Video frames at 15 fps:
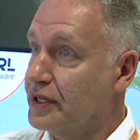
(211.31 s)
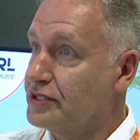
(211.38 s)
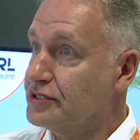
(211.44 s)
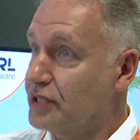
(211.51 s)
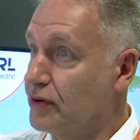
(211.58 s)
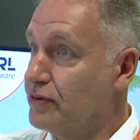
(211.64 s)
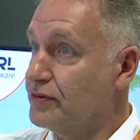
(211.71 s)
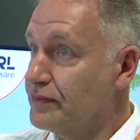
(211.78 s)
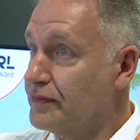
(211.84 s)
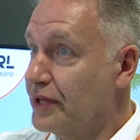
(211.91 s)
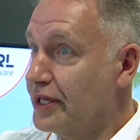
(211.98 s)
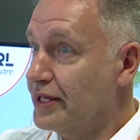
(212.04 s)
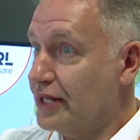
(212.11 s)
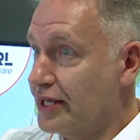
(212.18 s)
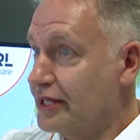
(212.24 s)
So
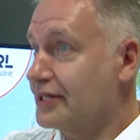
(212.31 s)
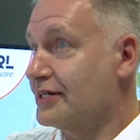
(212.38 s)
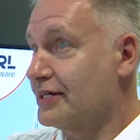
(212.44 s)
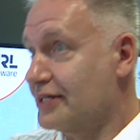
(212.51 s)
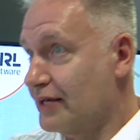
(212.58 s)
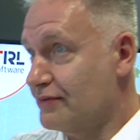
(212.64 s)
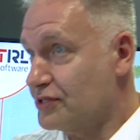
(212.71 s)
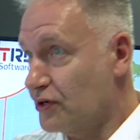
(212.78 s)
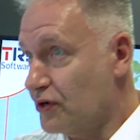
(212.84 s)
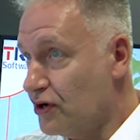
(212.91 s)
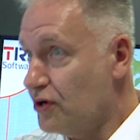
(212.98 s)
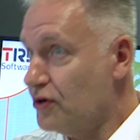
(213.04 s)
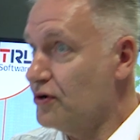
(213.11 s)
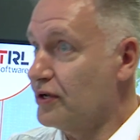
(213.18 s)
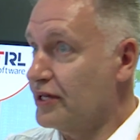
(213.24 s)
it gives you
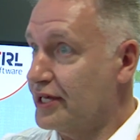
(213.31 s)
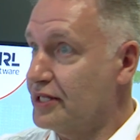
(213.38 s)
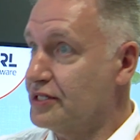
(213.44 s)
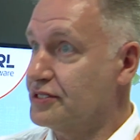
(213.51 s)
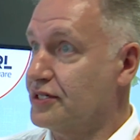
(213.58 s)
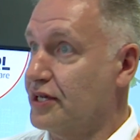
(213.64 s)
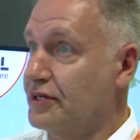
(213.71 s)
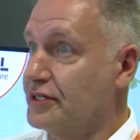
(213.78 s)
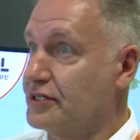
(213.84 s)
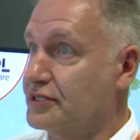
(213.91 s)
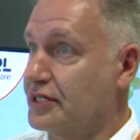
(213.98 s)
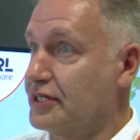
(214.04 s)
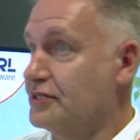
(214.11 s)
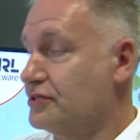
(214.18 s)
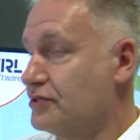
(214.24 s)
early insight
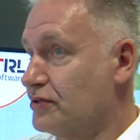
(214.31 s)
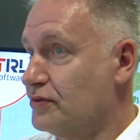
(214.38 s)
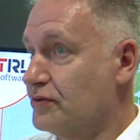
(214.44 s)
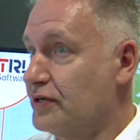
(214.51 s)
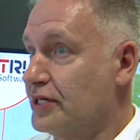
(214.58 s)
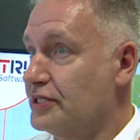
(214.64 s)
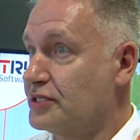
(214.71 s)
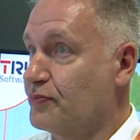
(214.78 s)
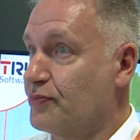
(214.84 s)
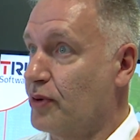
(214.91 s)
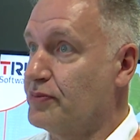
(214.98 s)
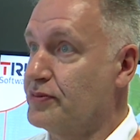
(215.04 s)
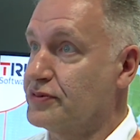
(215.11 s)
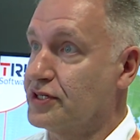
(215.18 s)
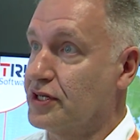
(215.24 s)
into
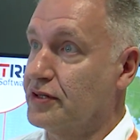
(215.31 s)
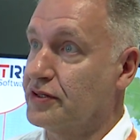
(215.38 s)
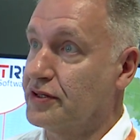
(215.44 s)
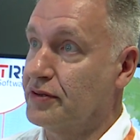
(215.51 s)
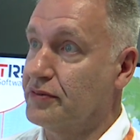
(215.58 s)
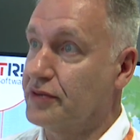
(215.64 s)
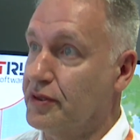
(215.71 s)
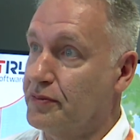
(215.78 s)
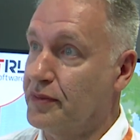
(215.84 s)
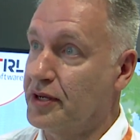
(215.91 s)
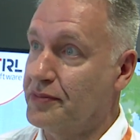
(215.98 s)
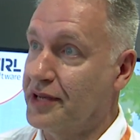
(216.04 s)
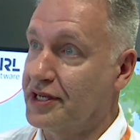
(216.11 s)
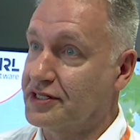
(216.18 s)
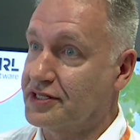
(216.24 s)
problems that may
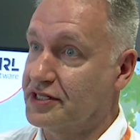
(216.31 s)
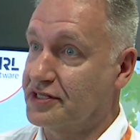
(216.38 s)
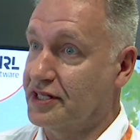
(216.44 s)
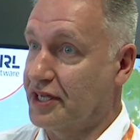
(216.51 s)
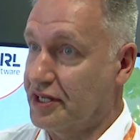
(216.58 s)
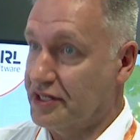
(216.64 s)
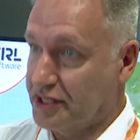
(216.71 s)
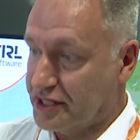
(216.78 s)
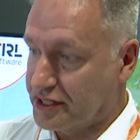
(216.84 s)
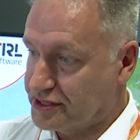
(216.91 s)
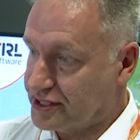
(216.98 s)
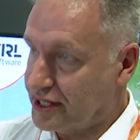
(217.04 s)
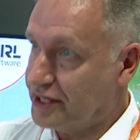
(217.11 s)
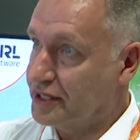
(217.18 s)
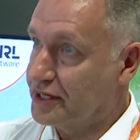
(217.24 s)
be existing, and you can
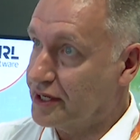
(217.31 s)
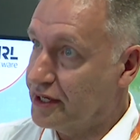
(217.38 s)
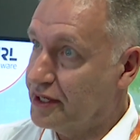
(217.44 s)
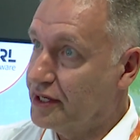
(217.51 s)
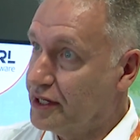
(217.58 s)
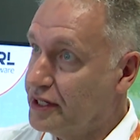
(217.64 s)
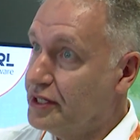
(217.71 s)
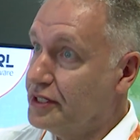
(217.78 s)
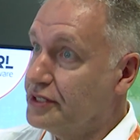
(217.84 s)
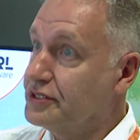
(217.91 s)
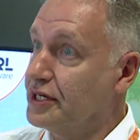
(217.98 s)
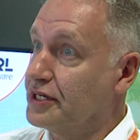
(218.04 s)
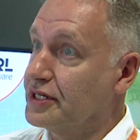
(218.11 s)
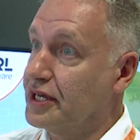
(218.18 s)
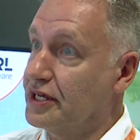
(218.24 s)
take
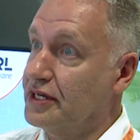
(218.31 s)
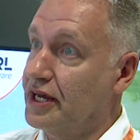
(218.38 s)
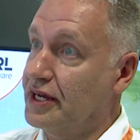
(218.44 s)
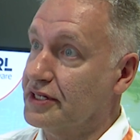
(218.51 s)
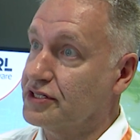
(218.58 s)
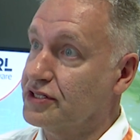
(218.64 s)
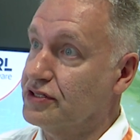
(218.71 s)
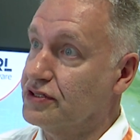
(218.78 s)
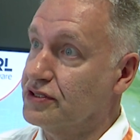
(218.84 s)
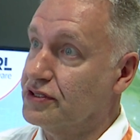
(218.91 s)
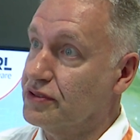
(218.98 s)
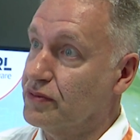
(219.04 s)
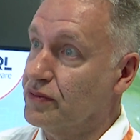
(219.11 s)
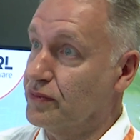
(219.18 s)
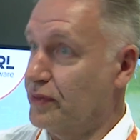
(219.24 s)
action.
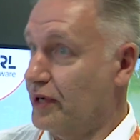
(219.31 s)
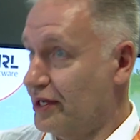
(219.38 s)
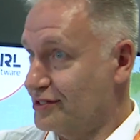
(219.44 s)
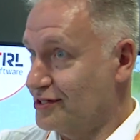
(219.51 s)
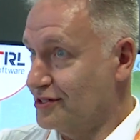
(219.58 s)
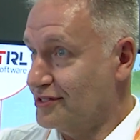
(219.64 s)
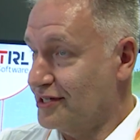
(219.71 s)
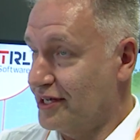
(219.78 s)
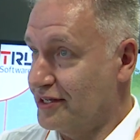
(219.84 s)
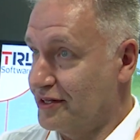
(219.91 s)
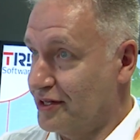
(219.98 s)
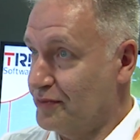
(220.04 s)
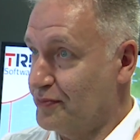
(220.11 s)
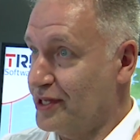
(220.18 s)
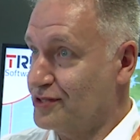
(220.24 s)
As you say,
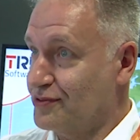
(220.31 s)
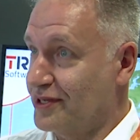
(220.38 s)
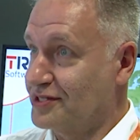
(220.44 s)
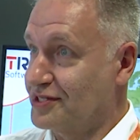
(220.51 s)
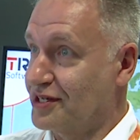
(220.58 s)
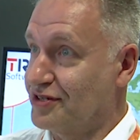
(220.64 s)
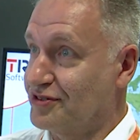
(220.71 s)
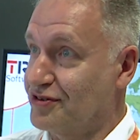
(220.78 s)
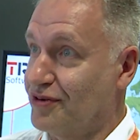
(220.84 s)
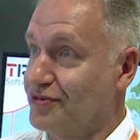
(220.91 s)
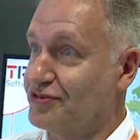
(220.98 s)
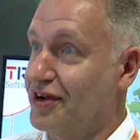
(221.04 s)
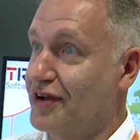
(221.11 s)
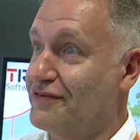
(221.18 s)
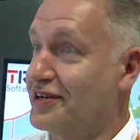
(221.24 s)
the best way to control
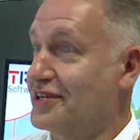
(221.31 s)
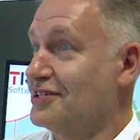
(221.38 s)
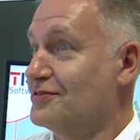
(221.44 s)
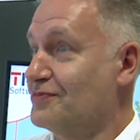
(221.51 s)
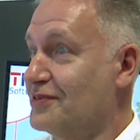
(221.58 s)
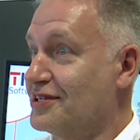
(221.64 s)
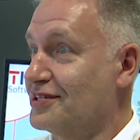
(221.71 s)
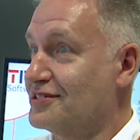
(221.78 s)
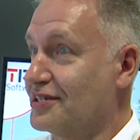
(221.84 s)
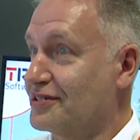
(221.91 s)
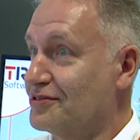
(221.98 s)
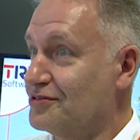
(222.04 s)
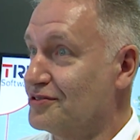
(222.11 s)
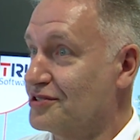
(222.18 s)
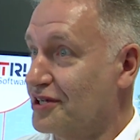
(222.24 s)
traffic is with the
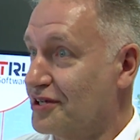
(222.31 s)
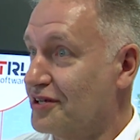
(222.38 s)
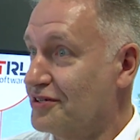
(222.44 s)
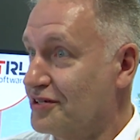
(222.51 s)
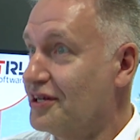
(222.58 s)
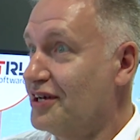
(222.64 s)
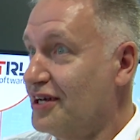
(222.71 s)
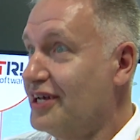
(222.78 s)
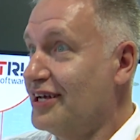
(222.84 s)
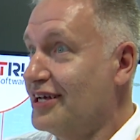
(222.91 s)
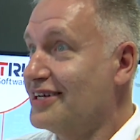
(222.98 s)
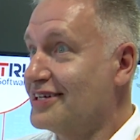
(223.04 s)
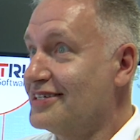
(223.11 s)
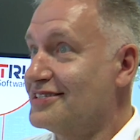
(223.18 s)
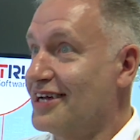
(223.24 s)
signals. You can
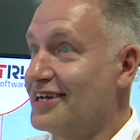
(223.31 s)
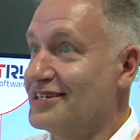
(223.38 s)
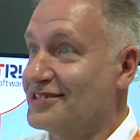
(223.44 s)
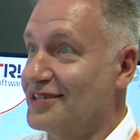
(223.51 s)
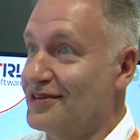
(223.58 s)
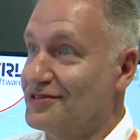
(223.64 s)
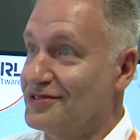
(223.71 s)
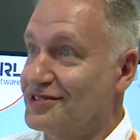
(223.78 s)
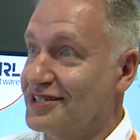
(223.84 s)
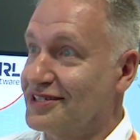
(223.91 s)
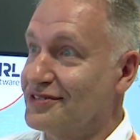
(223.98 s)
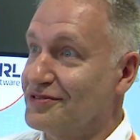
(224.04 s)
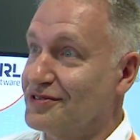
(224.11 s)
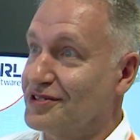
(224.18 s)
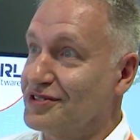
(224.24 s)
change those
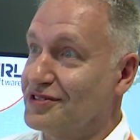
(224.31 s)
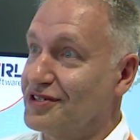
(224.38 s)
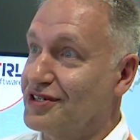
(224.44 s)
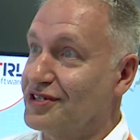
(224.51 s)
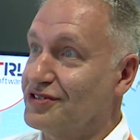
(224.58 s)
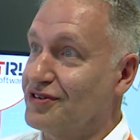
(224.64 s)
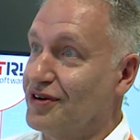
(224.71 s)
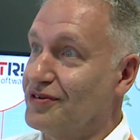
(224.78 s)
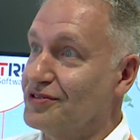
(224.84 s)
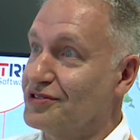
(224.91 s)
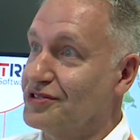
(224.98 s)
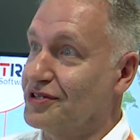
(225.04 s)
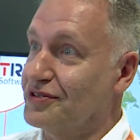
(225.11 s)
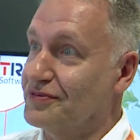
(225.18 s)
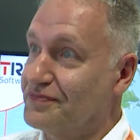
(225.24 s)
signal controls
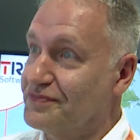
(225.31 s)
to